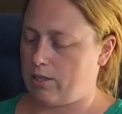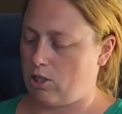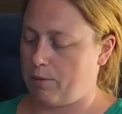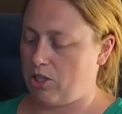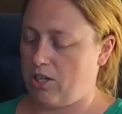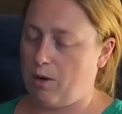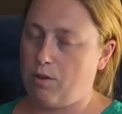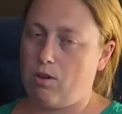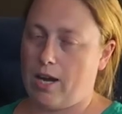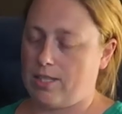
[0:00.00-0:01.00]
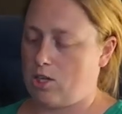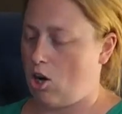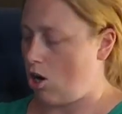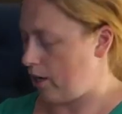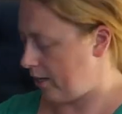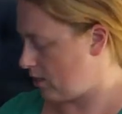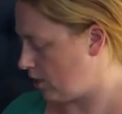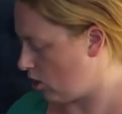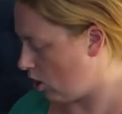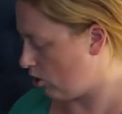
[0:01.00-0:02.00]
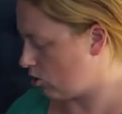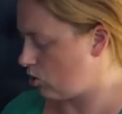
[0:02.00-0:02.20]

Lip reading: So I'll be sharing that with you guys in August because our